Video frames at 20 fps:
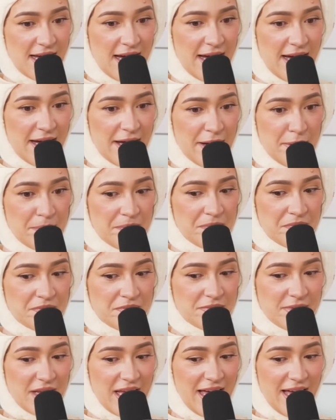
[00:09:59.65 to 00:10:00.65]
Um,
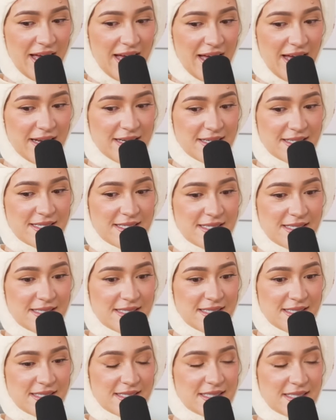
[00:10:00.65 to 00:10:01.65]
and
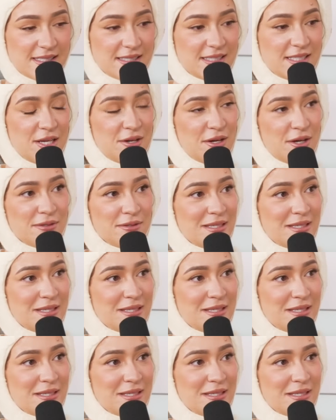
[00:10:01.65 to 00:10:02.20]
you know,